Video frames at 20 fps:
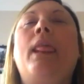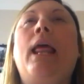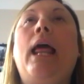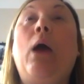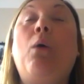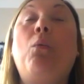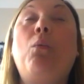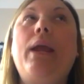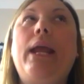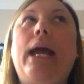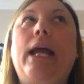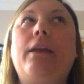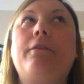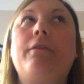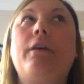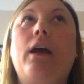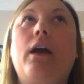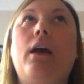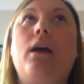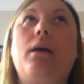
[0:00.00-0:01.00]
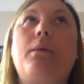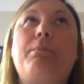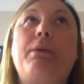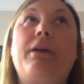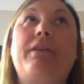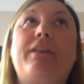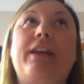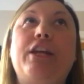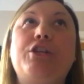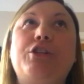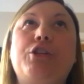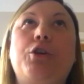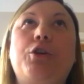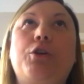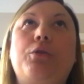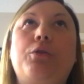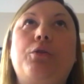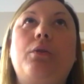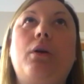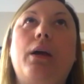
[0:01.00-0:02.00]
And we had a bit of an
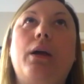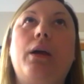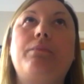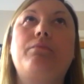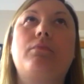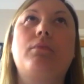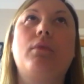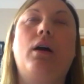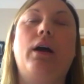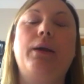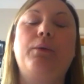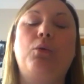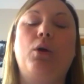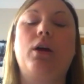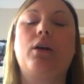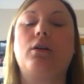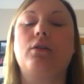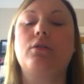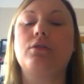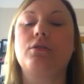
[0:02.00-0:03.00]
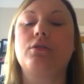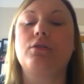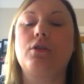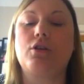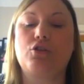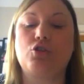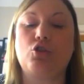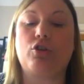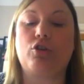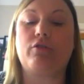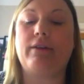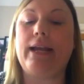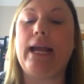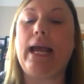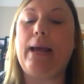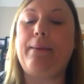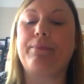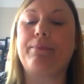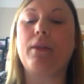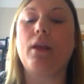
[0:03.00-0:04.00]
issue. I work on a Soccer
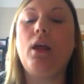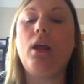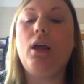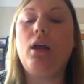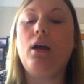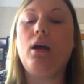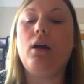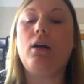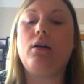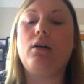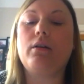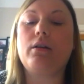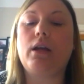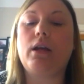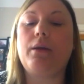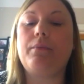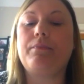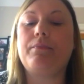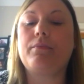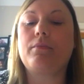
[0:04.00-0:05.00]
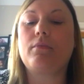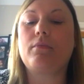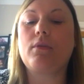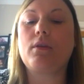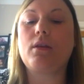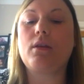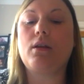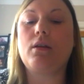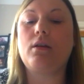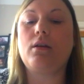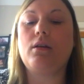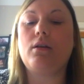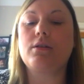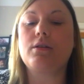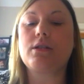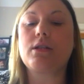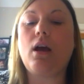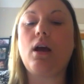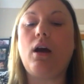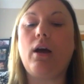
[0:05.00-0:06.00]
AM on
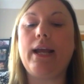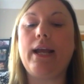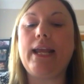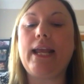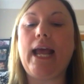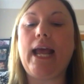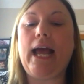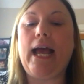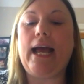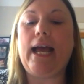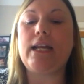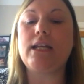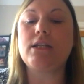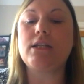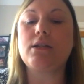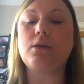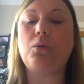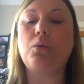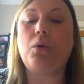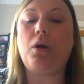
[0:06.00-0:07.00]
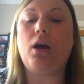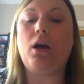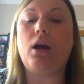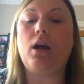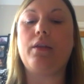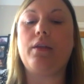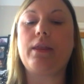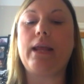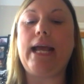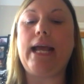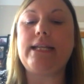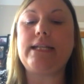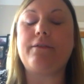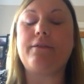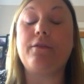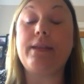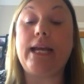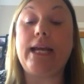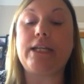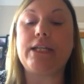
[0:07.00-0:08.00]
Sky, and from
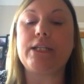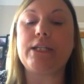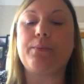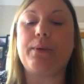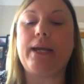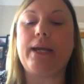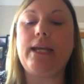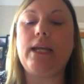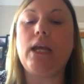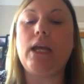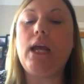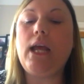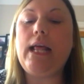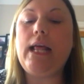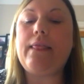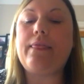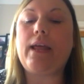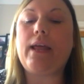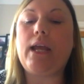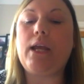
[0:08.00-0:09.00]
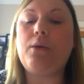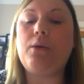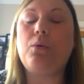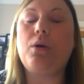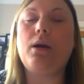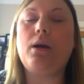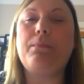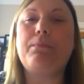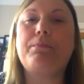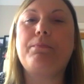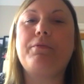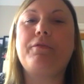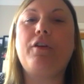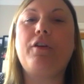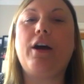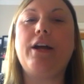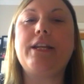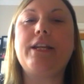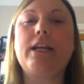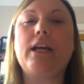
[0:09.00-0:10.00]
the edit suite, they were
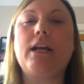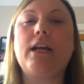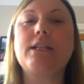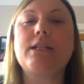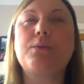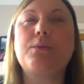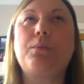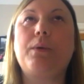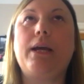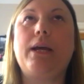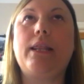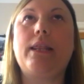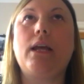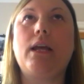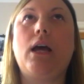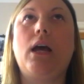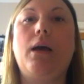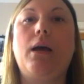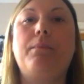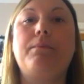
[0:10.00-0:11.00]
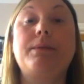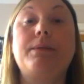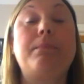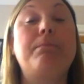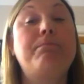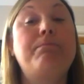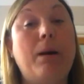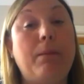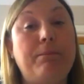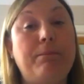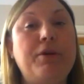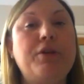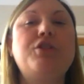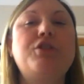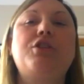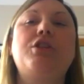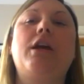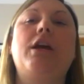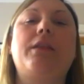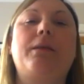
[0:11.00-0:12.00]
providing us with some
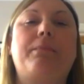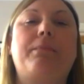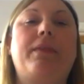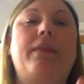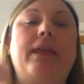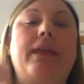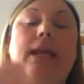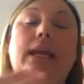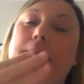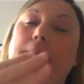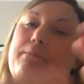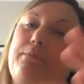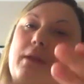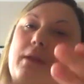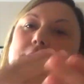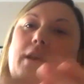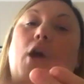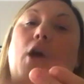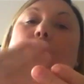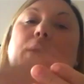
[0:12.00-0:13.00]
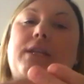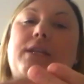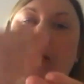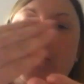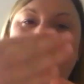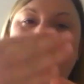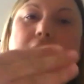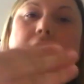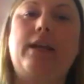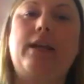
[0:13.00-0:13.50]
bumpers, the thing that go into the break